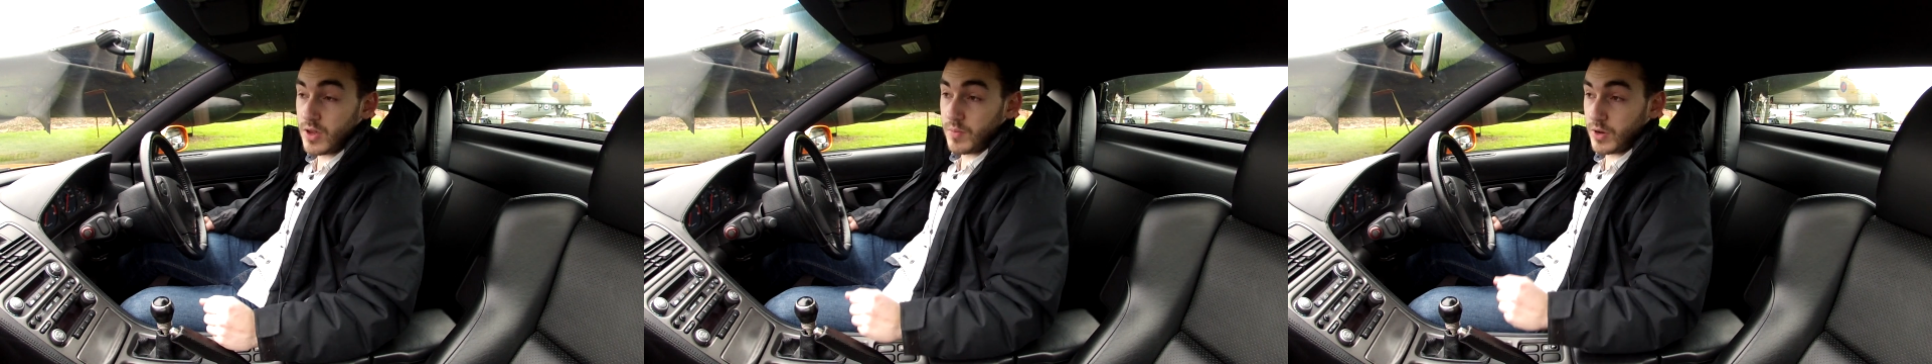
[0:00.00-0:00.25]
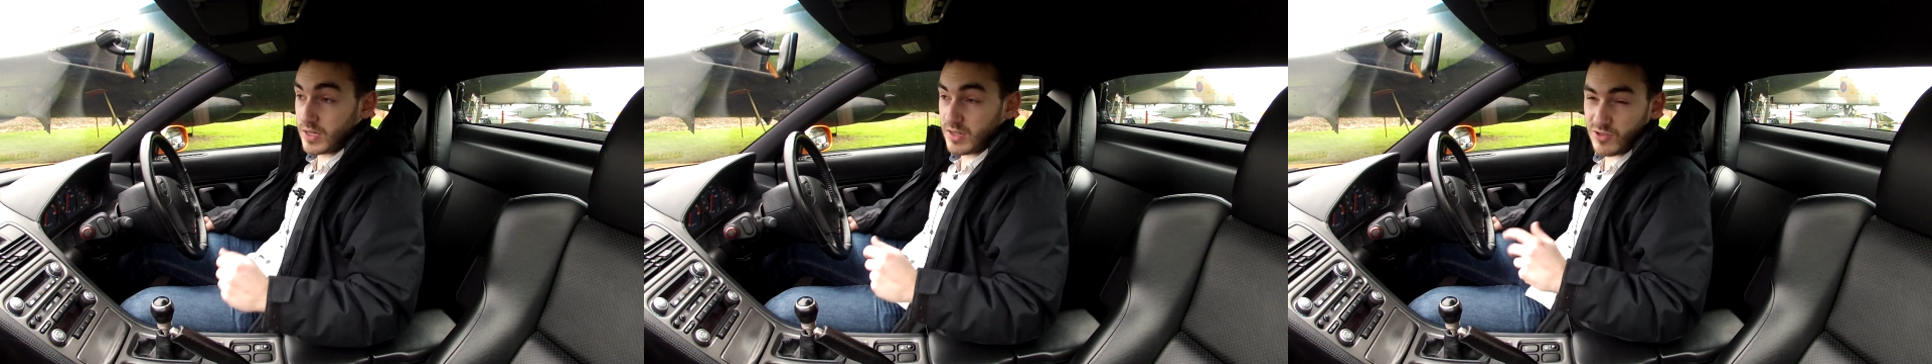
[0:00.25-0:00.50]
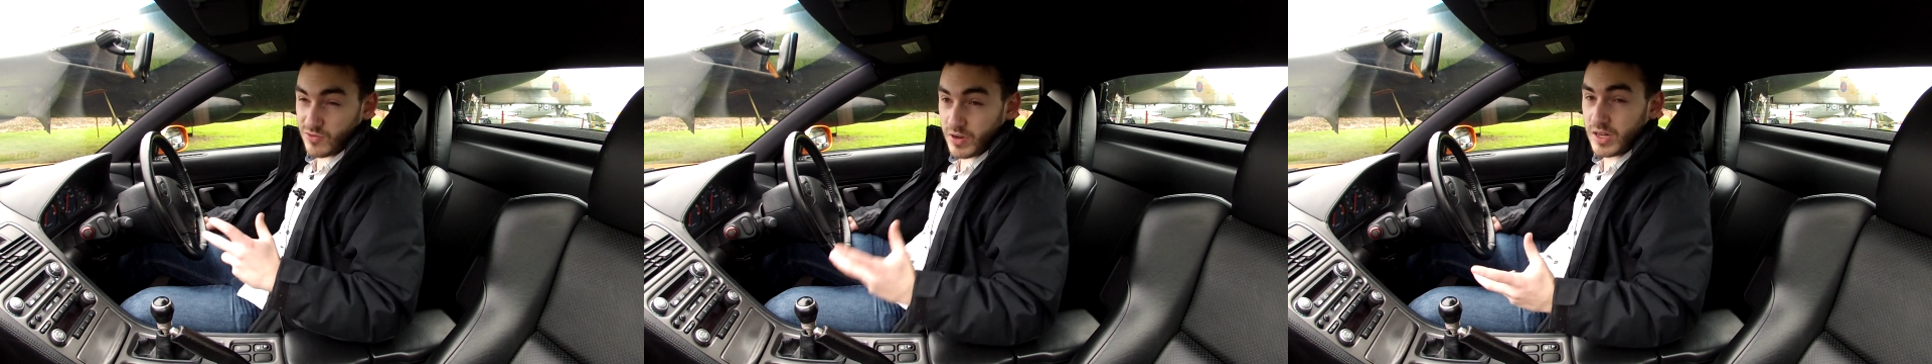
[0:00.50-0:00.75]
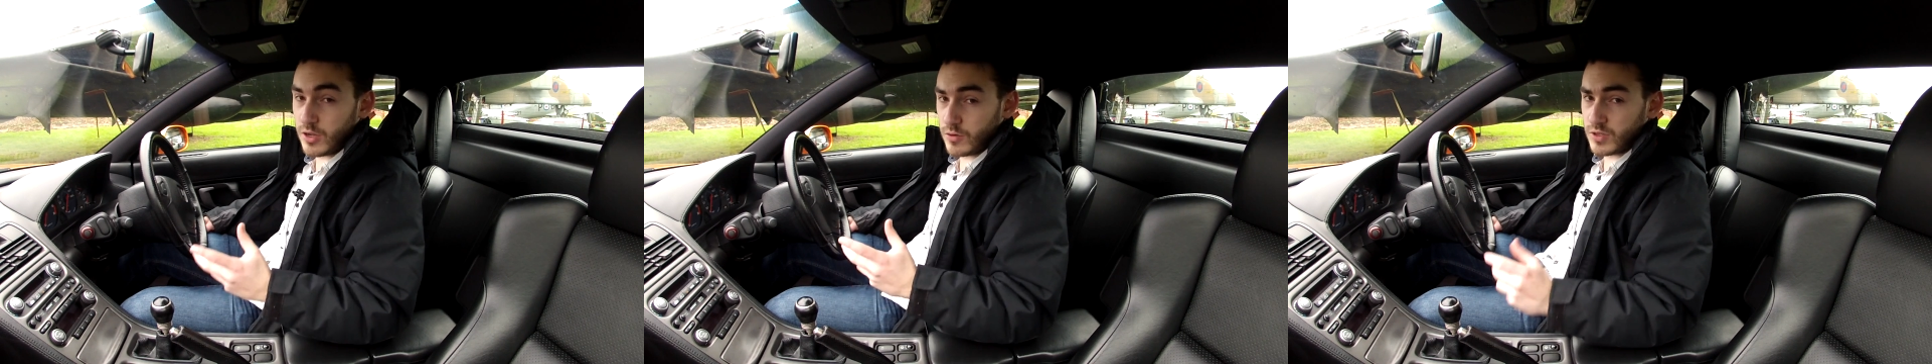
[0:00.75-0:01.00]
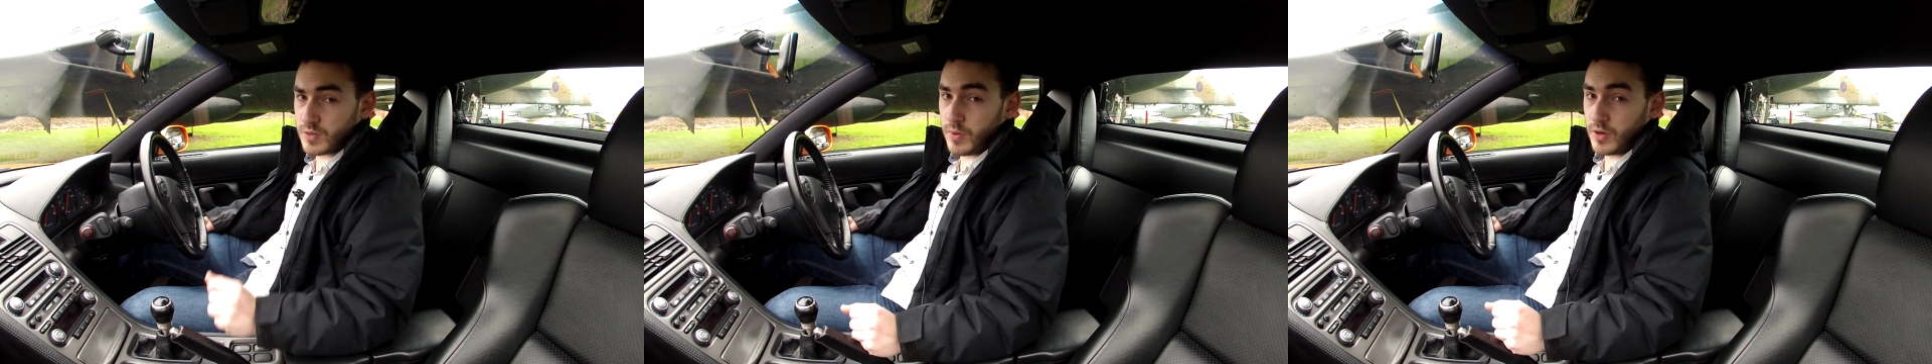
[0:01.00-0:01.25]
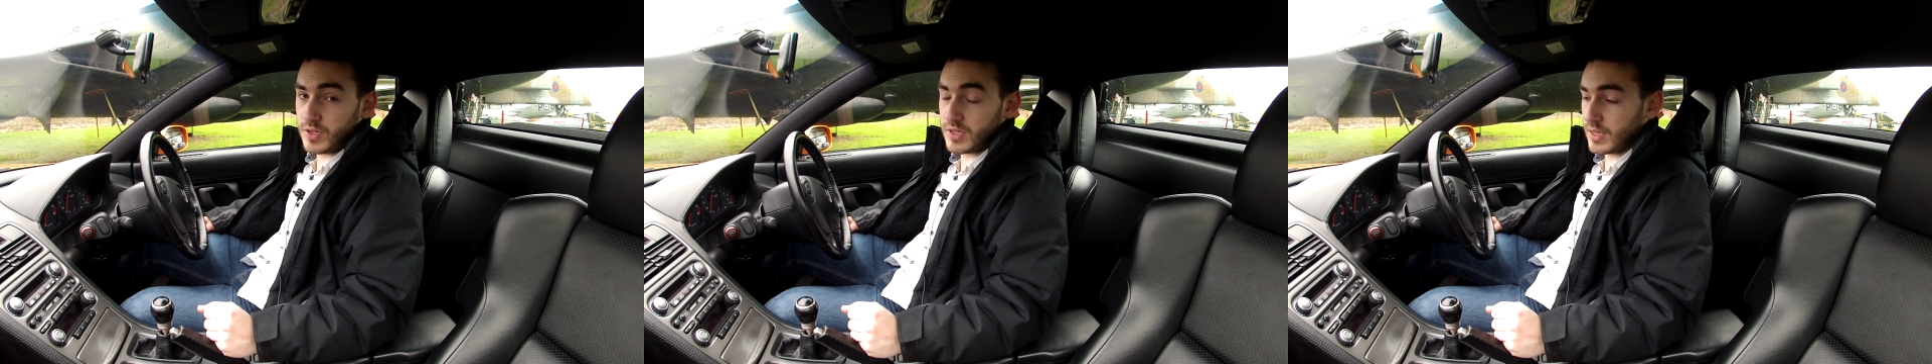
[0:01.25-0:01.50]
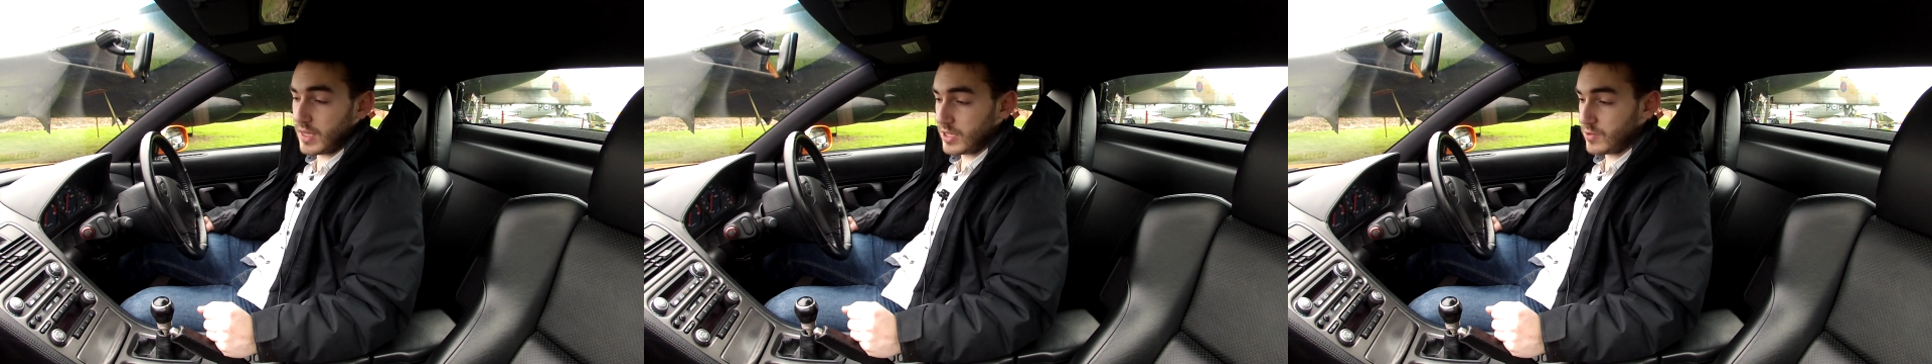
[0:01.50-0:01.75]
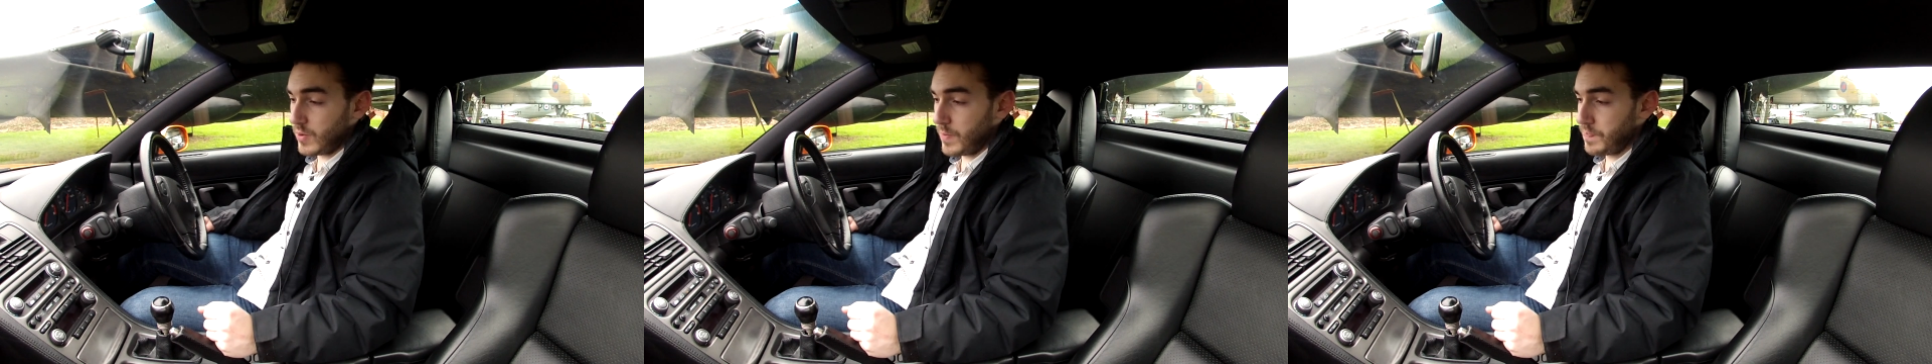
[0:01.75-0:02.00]
because there was a really good response to
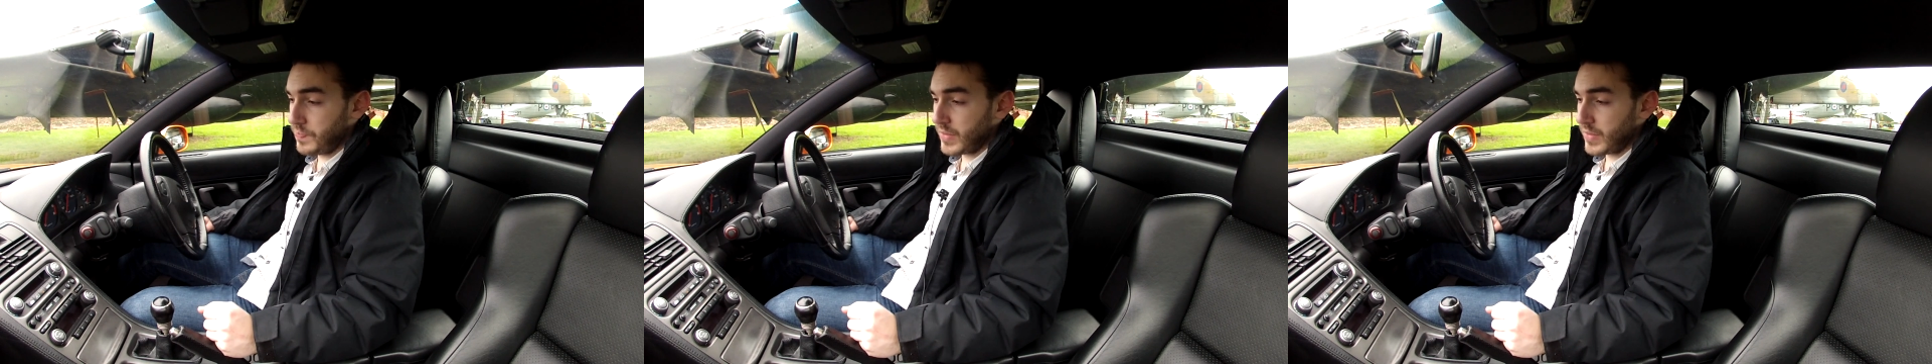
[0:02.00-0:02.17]
this one.